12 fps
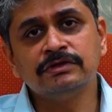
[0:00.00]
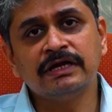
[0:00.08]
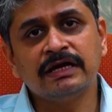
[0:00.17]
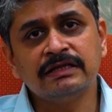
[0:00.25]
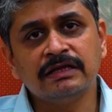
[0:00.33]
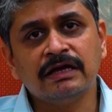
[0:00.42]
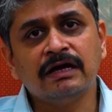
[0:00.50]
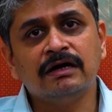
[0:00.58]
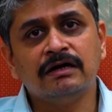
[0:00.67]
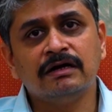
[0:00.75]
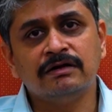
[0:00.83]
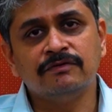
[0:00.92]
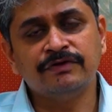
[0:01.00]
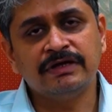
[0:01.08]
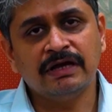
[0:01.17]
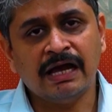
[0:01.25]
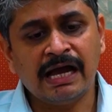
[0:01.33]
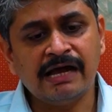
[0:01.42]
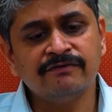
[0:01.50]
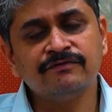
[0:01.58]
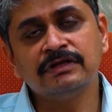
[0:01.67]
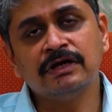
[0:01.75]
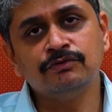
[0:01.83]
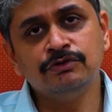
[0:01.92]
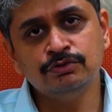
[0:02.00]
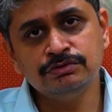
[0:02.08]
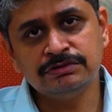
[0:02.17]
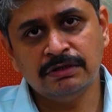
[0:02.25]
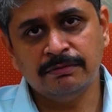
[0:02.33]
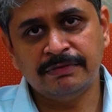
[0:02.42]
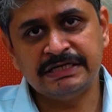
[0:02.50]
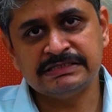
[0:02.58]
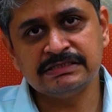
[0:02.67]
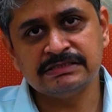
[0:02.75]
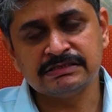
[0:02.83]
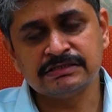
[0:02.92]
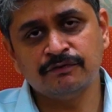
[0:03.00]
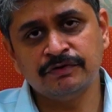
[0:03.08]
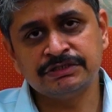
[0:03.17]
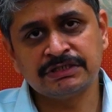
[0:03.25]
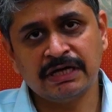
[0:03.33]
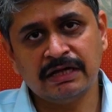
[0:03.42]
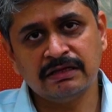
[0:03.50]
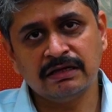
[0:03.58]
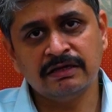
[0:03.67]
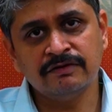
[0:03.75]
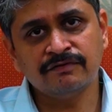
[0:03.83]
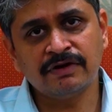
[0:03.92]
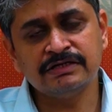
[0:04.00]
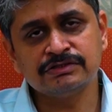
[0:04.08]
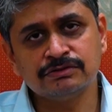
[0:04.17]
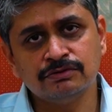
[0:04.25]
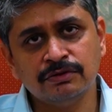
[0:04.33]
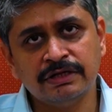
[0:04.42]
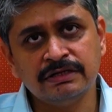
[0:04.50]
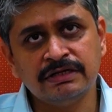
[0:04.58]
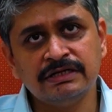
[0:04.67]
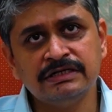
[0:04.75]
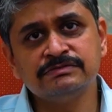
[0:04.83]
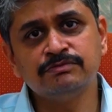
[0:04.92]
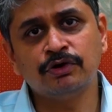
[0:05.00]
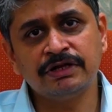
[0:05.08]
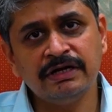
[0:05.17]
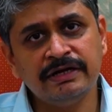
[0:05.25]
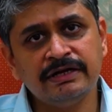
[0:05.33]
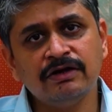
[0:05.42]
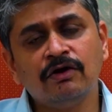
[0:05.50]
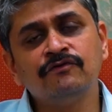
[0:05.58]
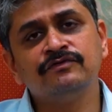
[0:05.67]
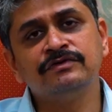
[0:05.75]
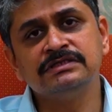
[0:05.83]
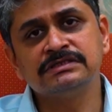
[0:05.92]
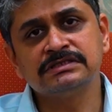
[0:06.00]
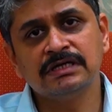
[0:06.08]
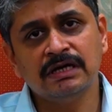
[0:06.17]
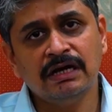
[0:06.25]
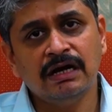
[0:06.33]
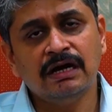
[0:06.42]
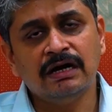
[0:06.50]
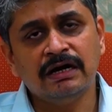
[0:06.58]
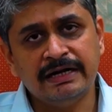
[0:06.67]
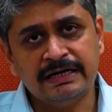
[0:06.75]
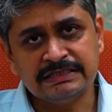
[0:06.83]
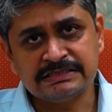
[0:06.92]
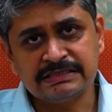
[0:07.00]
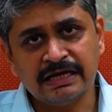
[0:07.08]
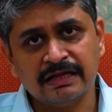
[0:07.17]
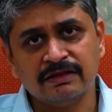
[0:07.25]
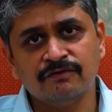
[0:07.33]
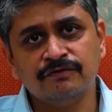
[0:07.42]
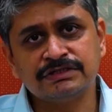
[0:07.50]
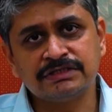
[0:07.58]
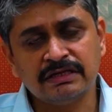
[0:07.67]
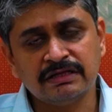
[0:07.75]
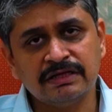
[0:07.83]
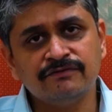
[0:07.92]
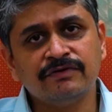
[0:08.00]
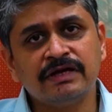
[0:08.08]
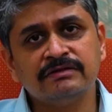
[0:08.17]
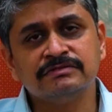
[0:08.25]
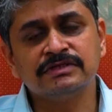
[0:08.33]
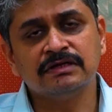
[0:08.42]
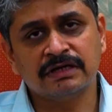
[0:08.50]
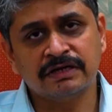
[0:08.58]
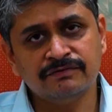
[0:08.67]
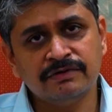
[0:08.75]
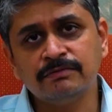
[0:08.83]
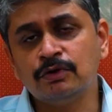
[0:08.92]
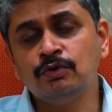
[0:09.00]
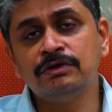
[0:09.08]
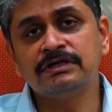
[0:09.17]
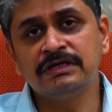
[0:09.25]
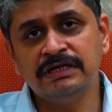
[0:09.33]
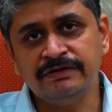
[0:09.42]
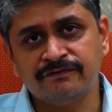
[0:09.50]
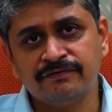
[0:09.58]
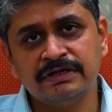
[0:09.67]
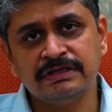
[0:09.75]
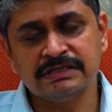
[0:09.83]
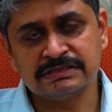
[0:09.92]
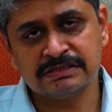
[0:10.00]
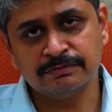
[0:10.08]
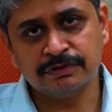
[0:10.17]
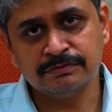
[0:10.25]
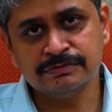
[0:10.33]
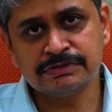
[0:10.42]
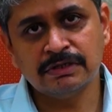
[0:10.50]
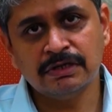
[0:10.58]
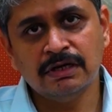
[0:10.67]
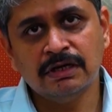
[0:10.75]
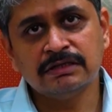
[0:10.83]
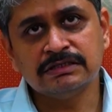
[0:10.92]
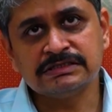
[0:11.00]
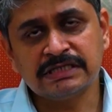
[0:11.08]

they can we have now new medicines which can give rise to increased motility of this intestine, which can give them good relief in their symptoms. The